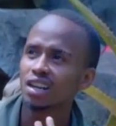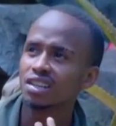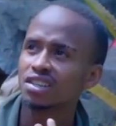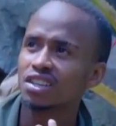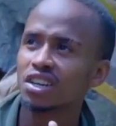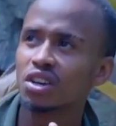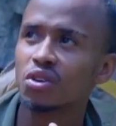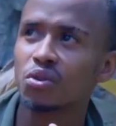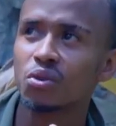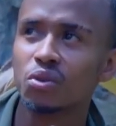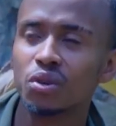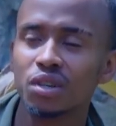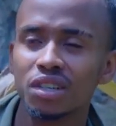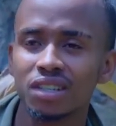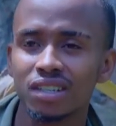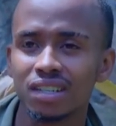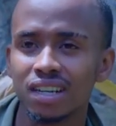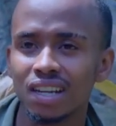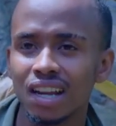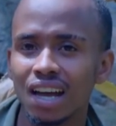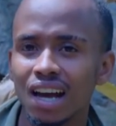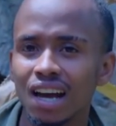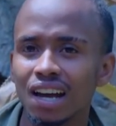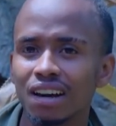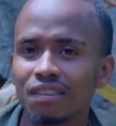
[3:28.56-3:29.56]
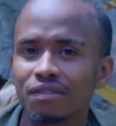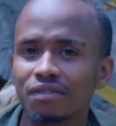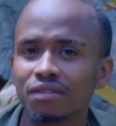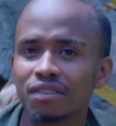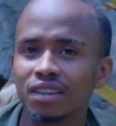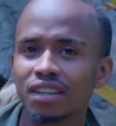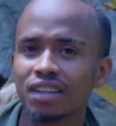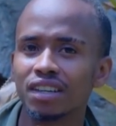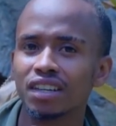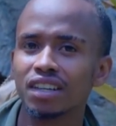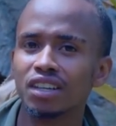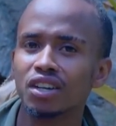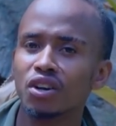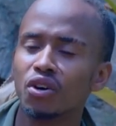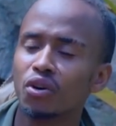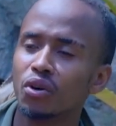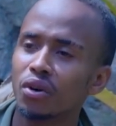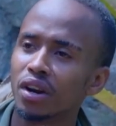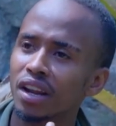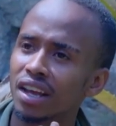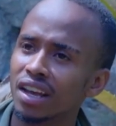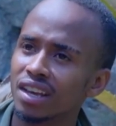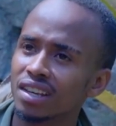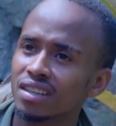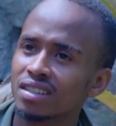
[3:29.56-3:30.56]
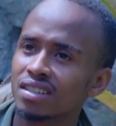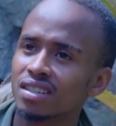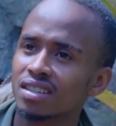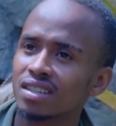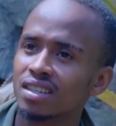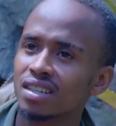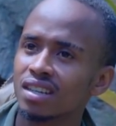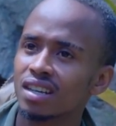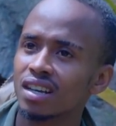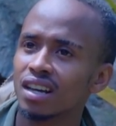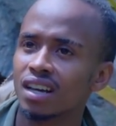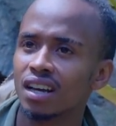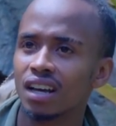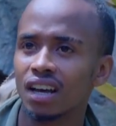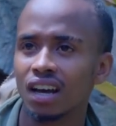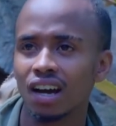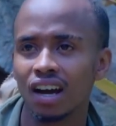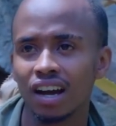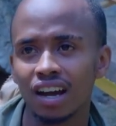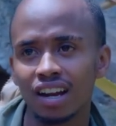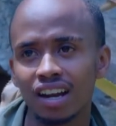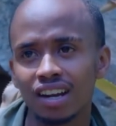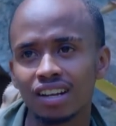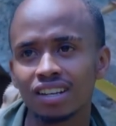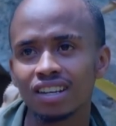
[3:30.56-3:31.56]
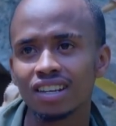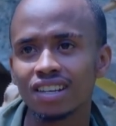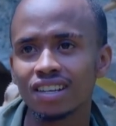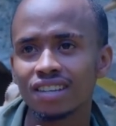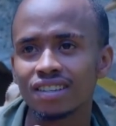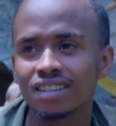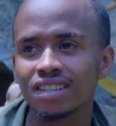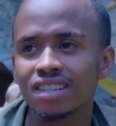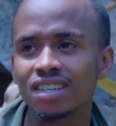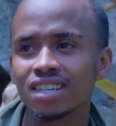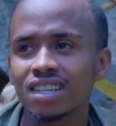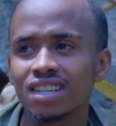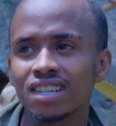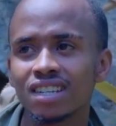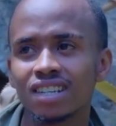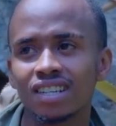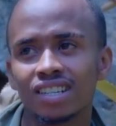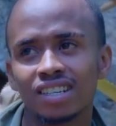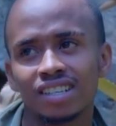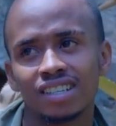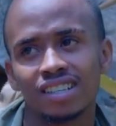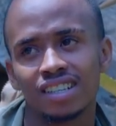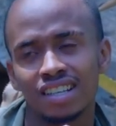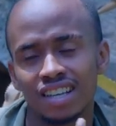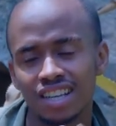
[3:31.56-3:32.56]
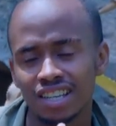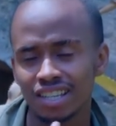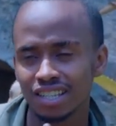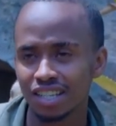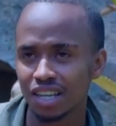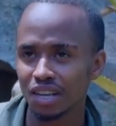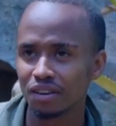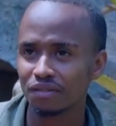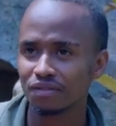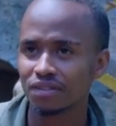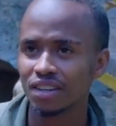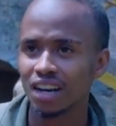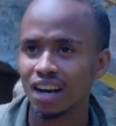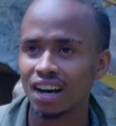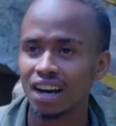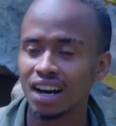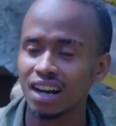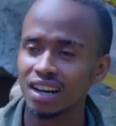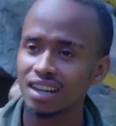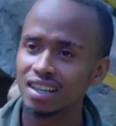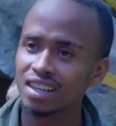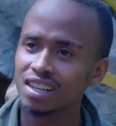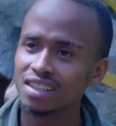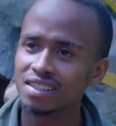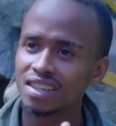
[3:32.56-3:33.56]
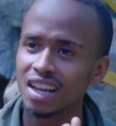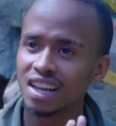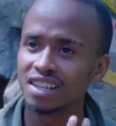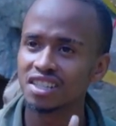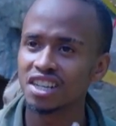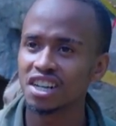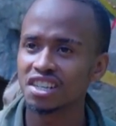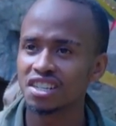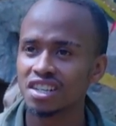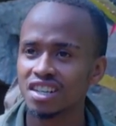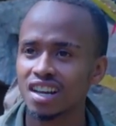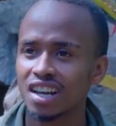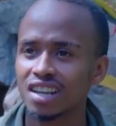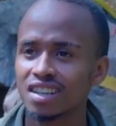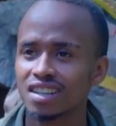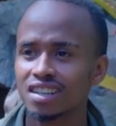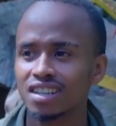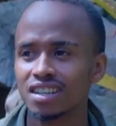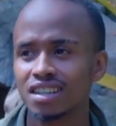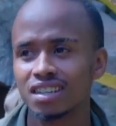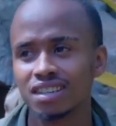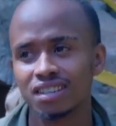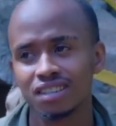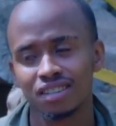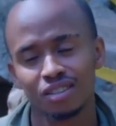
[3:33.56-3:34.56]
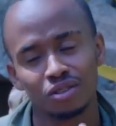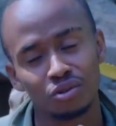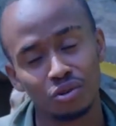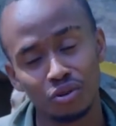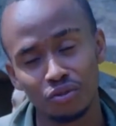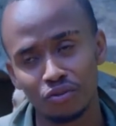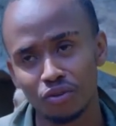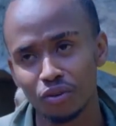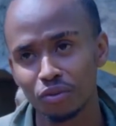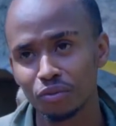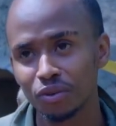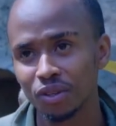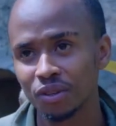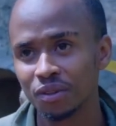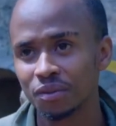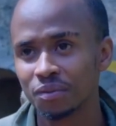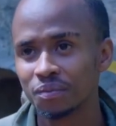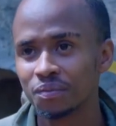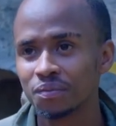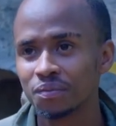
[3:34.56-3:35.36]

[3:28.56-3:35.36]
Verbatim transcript: a chick who is loving, honest, and at least saved. At least a church girl is good for me.